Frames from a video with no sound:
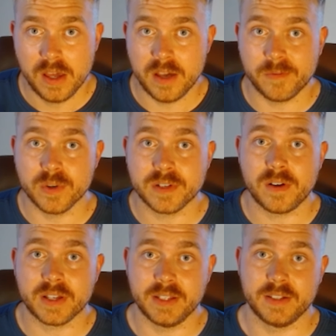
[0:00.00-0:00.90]
if we're
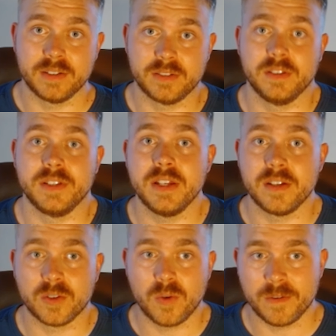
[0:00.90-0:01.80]
talking lead
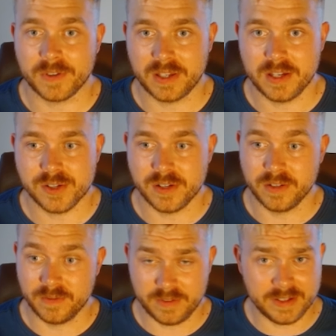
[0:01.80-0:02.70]
and qualification,